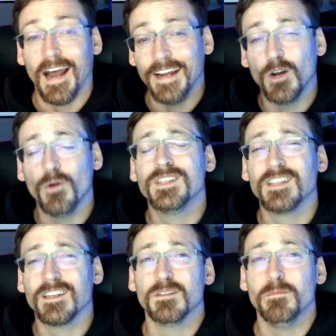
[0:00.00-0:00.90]
I know this
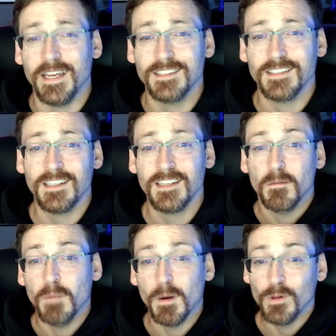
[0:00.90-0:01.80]
sounds amazing,
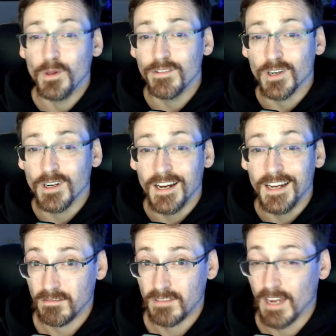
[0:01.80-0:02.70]
but believe it or
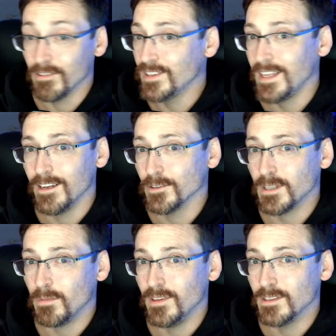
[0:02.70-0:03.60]
not, everything
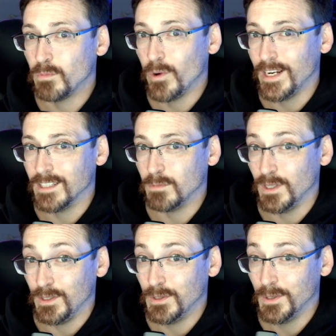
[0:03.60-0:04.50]
else up to this point has
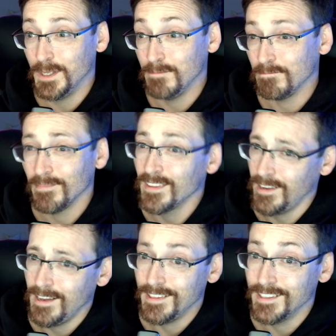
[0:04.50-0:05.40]
been good.
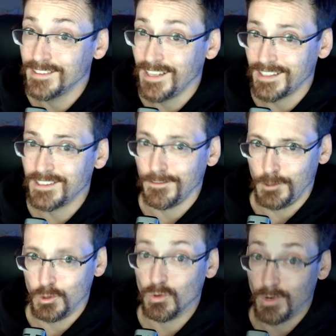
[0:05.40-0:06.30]
This next
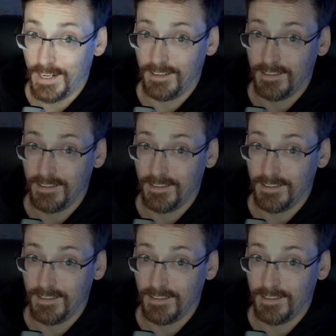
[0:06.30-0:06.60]
stuff is great.